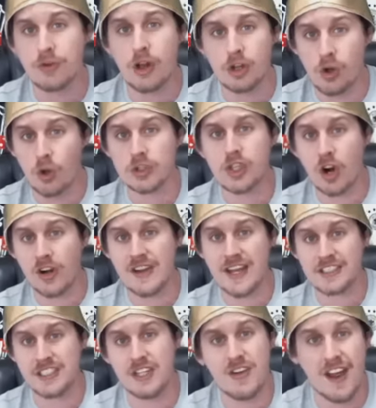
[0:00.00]
overall gold card
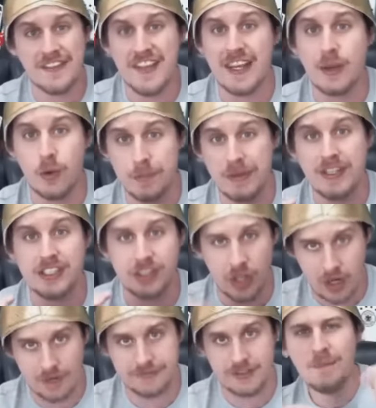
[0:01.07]
next year, I think it would be
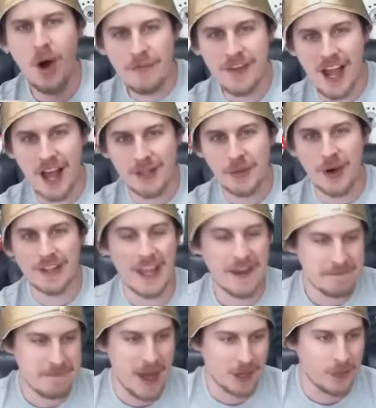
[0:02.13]
deserved. Moving on to our
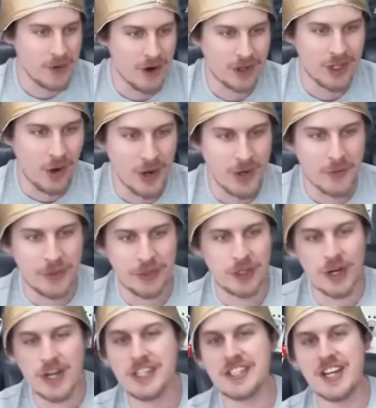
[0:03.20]
left back, we are going
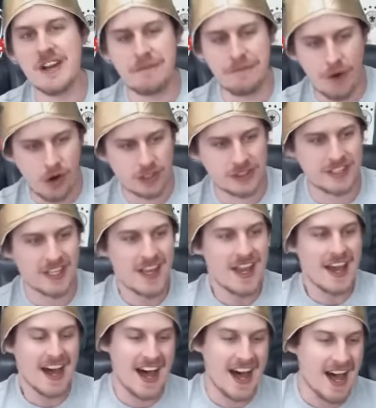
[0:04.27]
with Christian Fuchs.
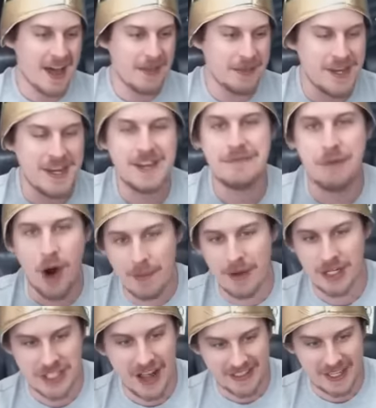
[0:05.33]
Uh, the
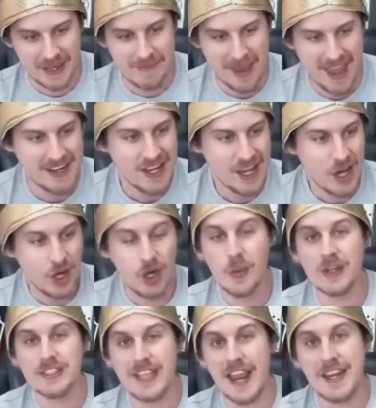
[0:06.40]
former Schalke man
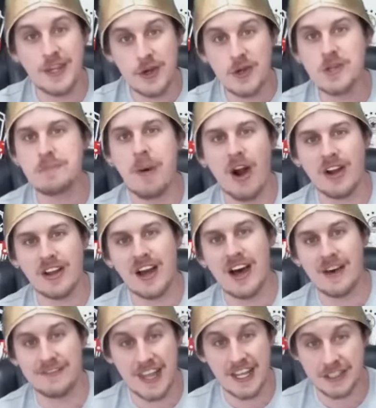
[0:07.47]
who was a huge part
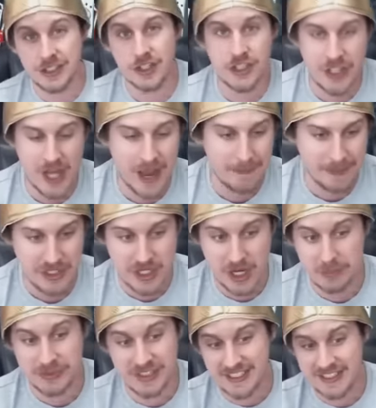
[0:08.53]
of Leicester's
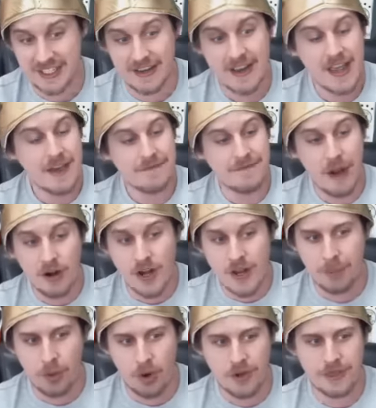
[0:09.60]
championship season.
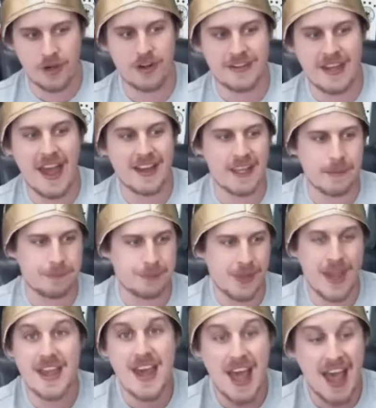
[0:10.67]
Very important their attacking
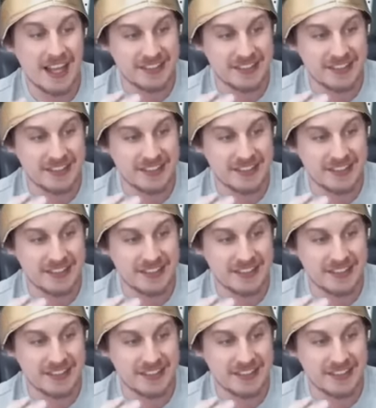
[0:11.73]
play